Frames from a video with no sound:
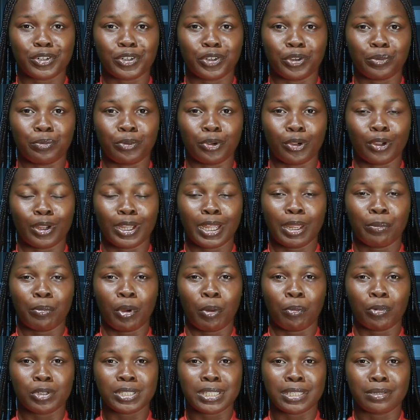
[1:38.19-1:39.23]
Honorable
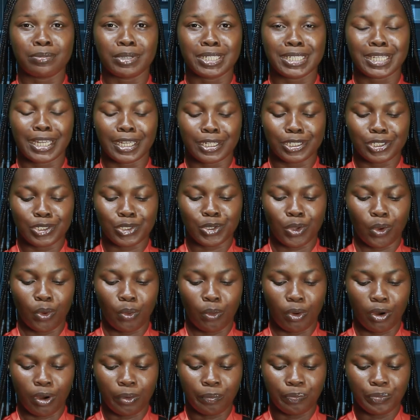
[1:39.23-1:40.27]
Imamotimi Dennis
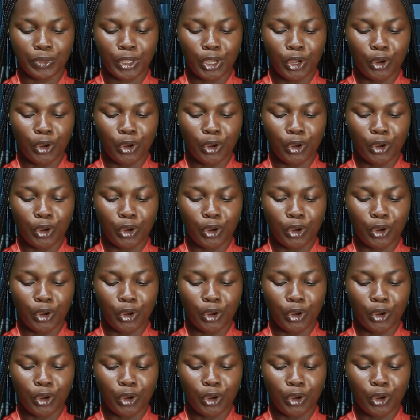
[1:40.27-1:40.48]
Goa,